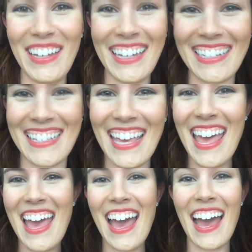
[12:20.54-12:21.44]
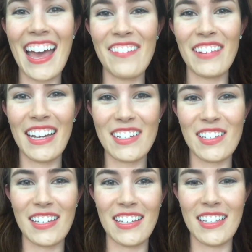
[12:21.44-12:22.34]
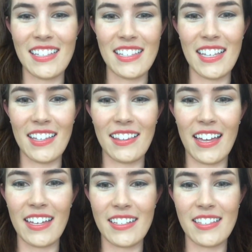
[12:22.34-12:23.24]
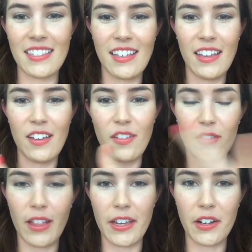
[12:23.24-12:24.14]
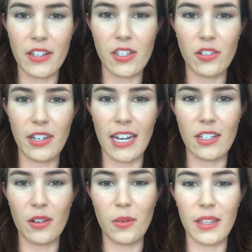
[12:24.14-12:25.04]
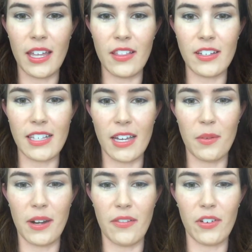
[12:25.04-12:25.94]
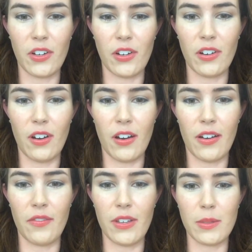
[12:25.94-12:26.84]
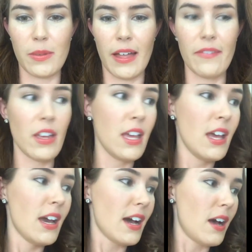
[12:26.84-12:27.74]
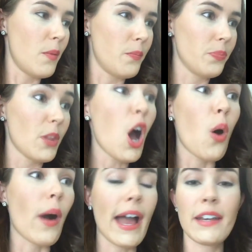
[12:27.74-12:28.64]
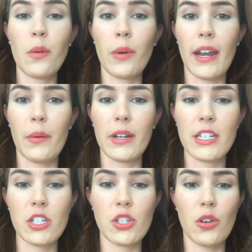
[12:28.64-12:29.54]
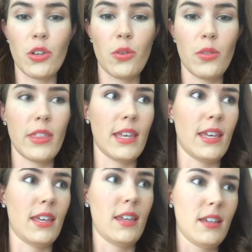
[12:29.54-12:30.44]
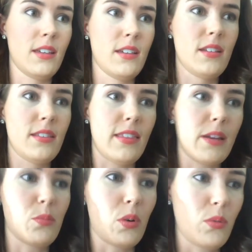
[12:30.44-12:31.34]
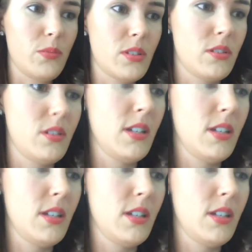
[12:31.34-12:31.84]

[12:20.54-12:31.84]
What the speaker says: because I haven't actually seen likes fly across the screen. I don't know what that looks like whenever you're on Facebook Live. Oh, I know what. I wanted to show you the light bulbs.